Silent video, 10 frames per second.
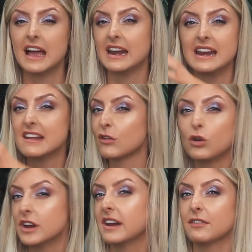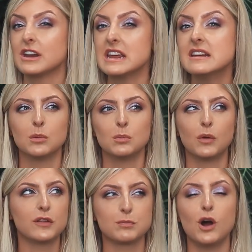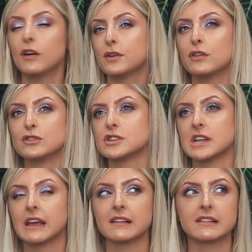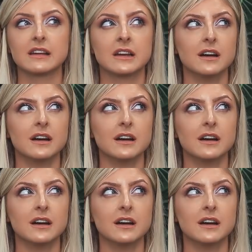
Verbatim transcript: and it is all you'd ever need, but there's part of you that just thinks,